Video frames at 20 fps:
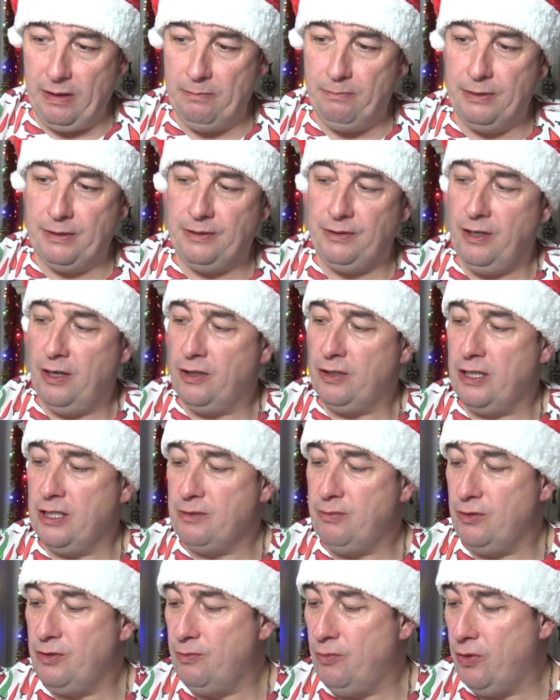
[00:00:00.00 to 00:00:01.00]
But duck
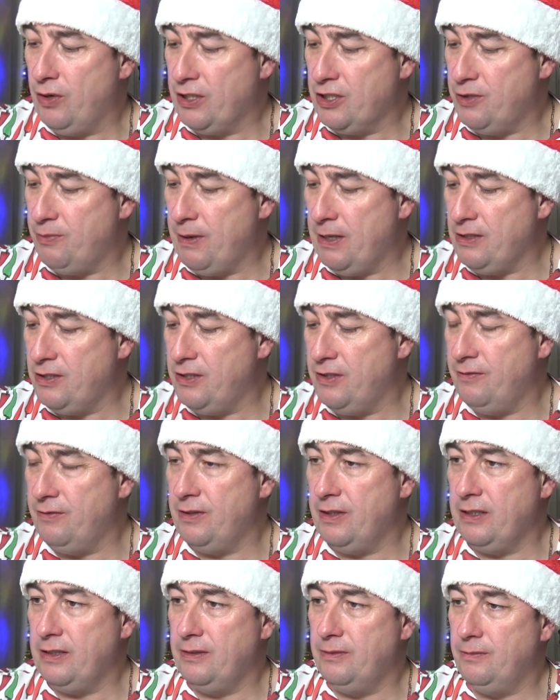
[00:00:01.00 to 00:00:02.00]
was more expensive
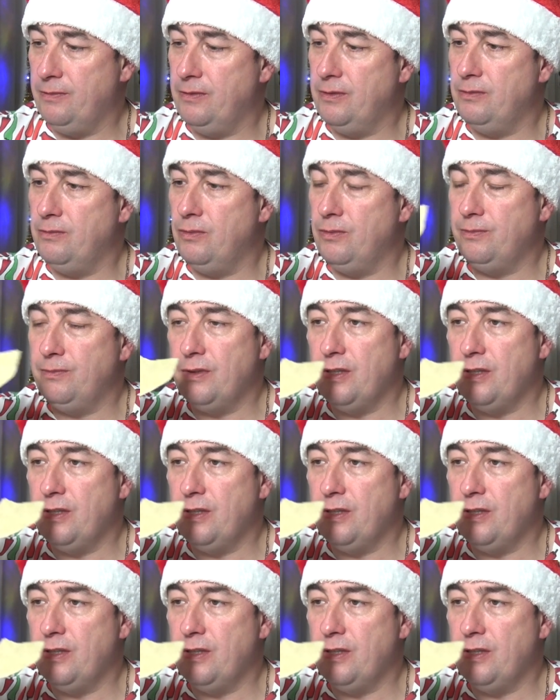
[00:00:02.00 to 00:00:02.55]
and then